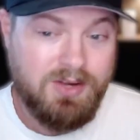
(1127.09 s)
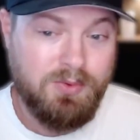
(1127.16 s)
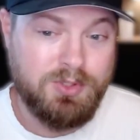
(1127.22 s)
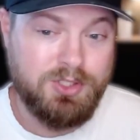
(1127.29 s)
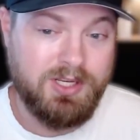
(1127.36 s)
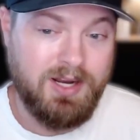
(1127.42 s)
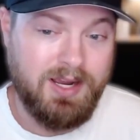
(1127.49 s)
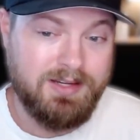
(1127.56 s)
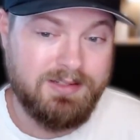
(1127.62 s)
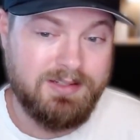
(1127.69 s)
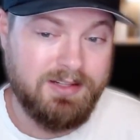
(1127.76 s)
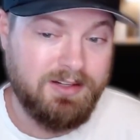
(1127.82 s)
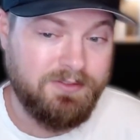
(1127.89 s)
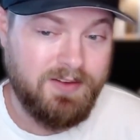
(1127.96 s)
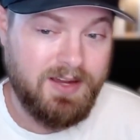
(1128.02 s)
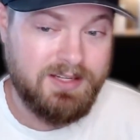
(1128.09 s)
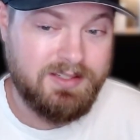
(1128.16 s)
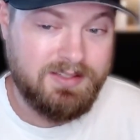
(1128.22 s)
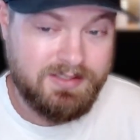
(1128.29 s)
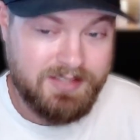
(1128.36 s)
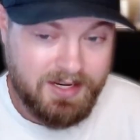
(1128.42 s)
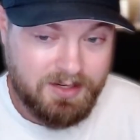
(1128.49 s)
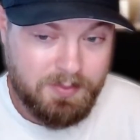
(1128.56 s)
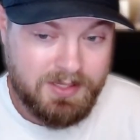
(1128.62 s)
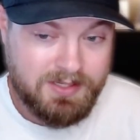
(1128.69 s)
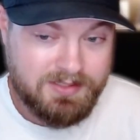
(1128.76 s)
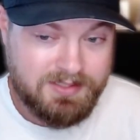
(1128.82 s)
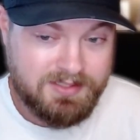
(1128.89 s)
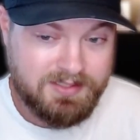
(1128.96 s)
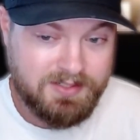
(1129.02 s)
which can identify
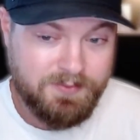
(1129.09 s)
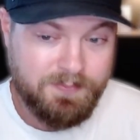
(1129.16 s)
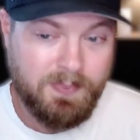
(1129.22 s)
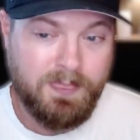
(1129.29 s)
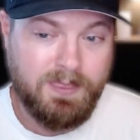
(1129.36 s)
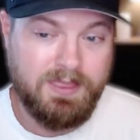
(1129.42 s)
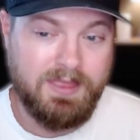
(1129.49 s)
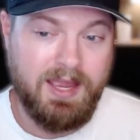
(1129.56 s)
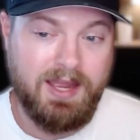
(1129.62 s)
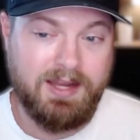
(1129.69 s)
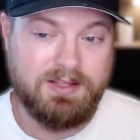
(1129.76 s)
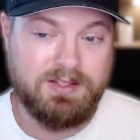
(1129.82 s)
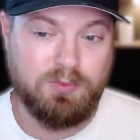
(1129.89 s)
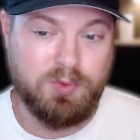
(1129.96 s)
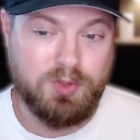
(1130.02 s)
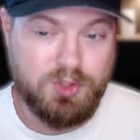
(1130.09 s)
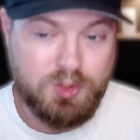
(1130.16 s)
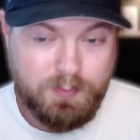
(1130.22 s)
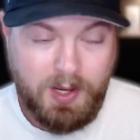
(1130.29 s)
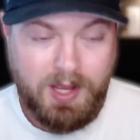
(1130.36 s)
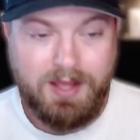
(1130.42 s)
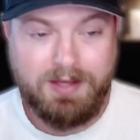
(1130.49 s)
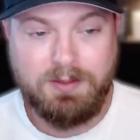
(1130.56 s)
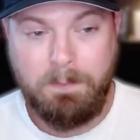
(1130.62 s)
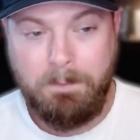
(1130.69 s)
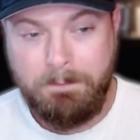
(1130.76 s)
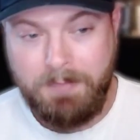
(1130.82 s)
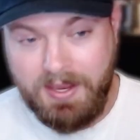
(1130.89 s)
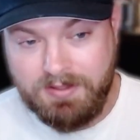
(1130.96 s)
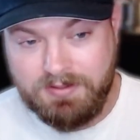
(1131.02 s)
segments that respond
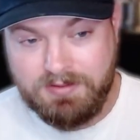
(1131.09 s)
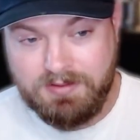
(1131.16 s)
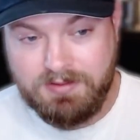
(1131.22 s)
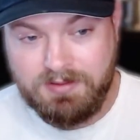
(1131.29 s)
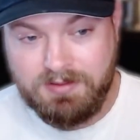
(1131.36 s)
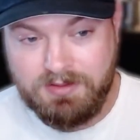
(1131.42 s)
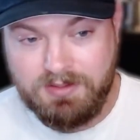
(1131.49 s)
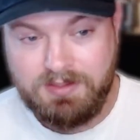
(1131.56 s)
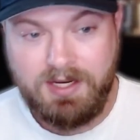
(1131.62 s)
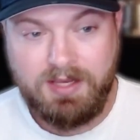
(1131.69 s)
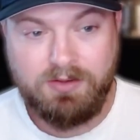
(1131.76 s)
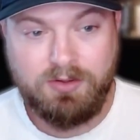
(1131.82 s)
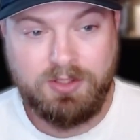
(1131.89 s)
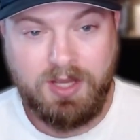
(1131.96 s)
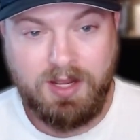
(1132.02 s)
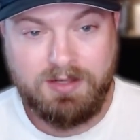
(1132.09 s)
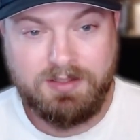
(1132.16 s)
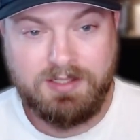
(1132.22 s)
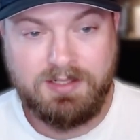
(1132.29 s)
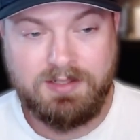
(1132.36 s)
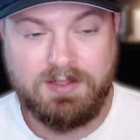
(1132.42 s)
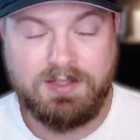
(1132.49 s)
best to tailored content.